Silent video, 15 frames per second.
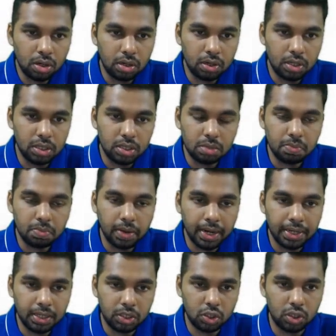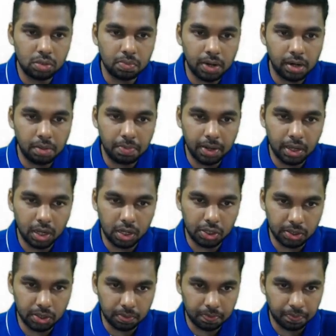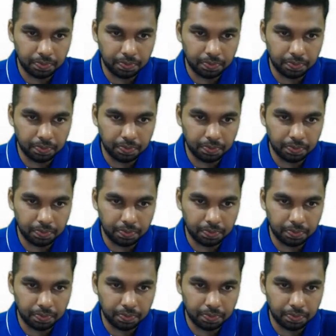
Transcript: digit by digit multiplication.